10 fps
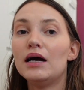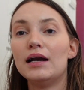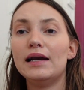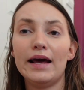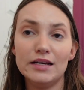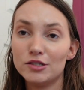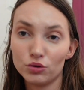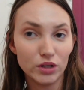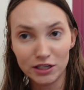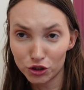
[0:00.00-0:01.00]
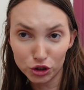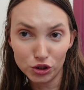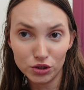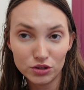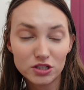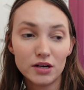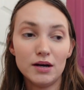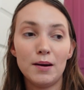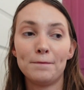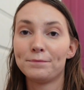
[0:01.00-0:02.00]
nasal issues
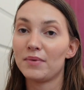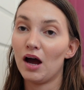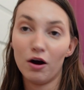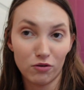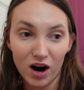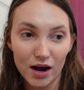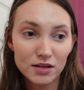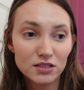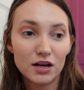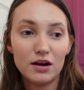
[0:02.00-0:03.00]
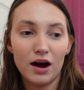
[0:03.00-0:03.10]
arise.